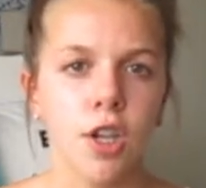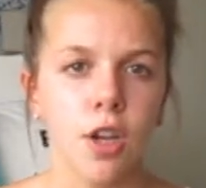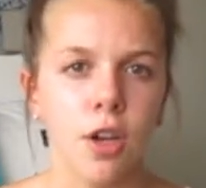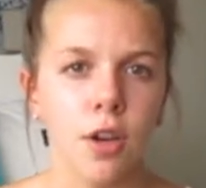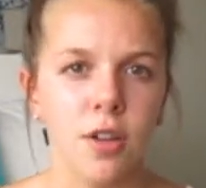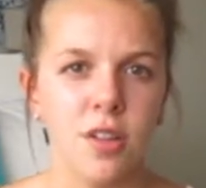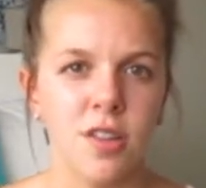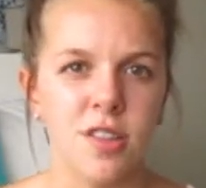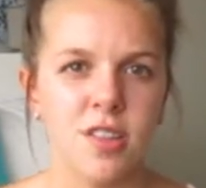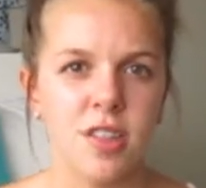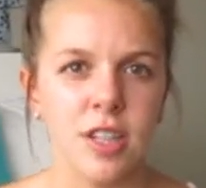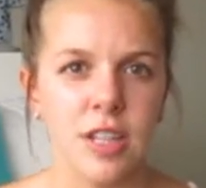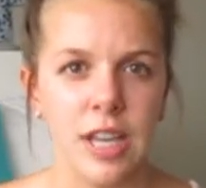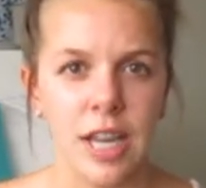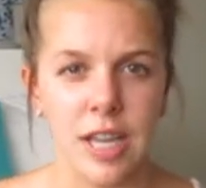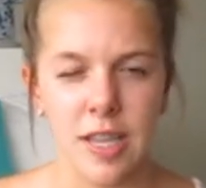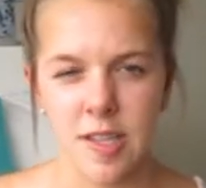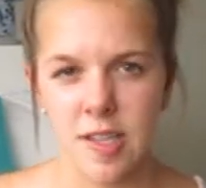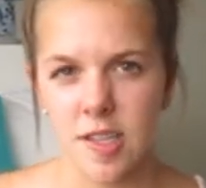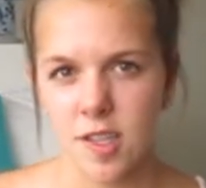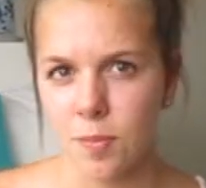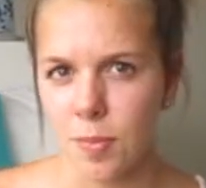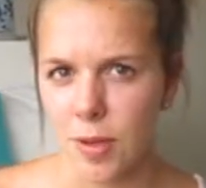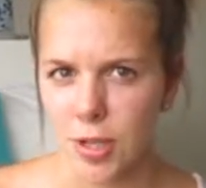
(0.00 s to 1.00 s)
go see a
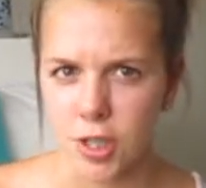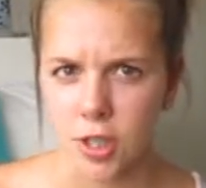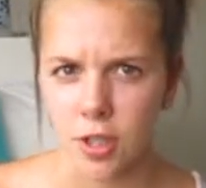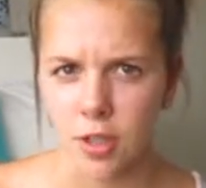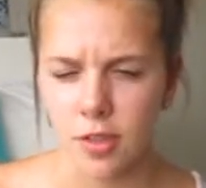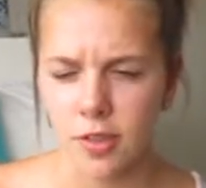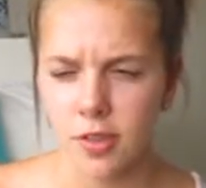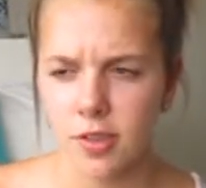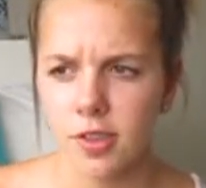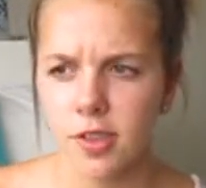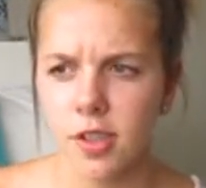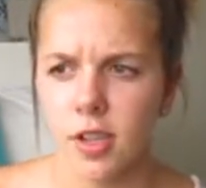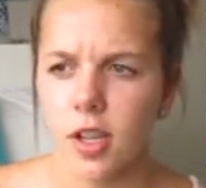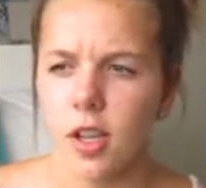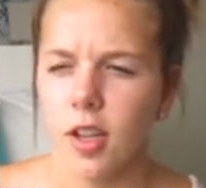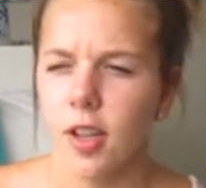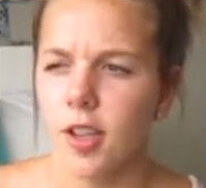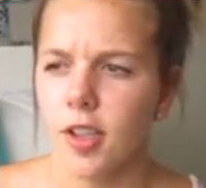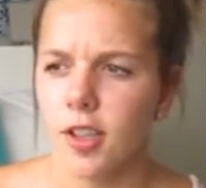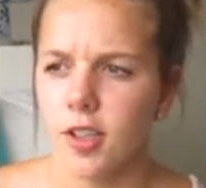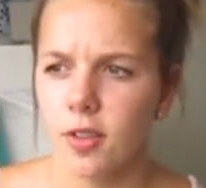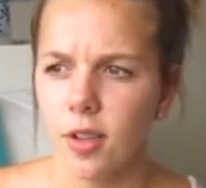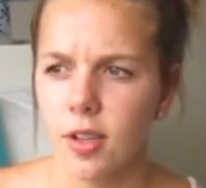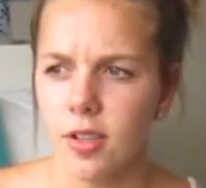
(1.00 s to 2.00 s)
specialist.
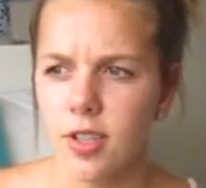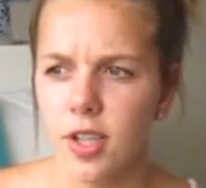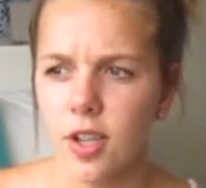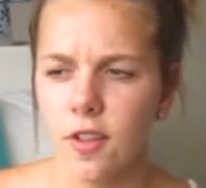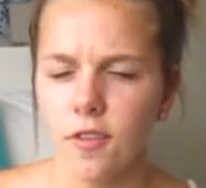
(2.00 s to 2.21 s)
So